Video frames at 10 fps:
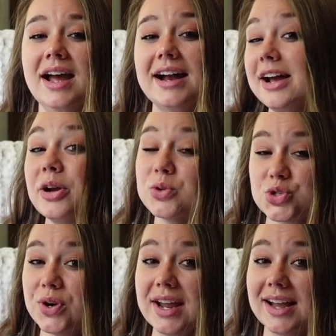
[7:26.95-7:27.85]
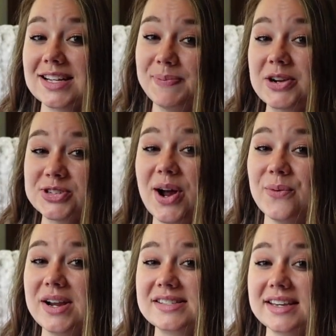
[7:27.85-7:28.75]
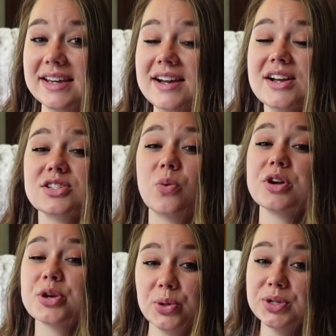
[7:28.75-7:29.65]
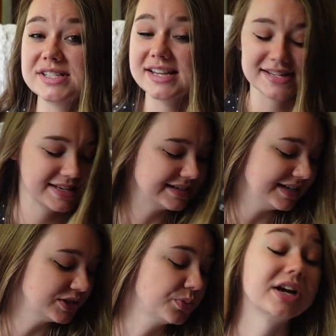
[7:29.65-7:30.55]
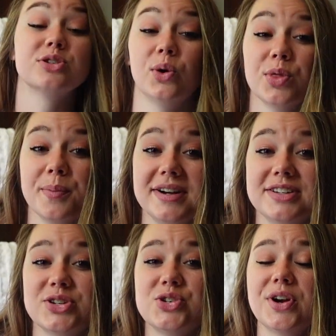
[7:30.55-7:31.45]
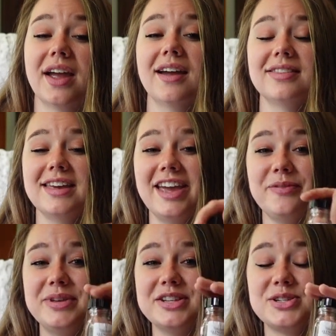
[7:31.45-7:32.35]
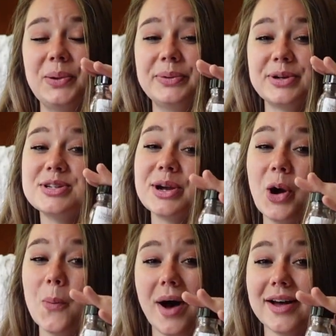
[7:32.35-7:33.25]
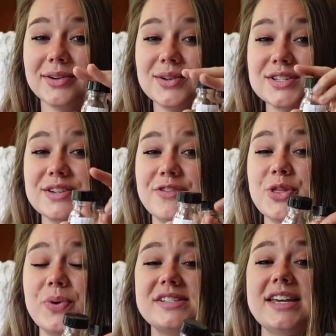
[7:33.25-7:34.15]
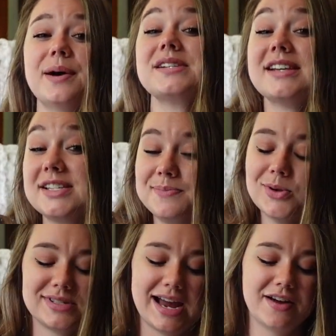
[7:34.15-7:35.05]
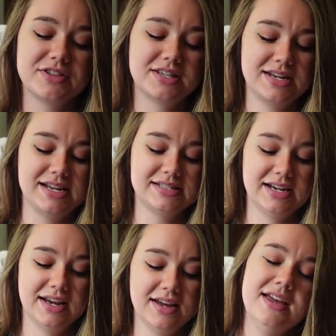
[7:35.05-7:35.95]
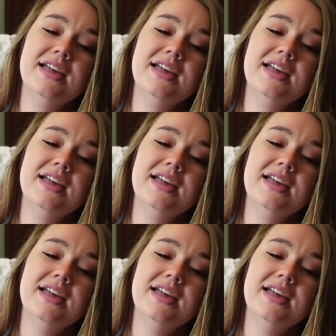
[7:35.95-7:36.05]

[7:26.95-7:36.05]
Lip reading: And I don't drink, especially not whiskey. So one of the coolest things they did is when I told them I didn't drink, they gave me these cute little to-go bottles for the whiskey I was like supposed to have in the tasting.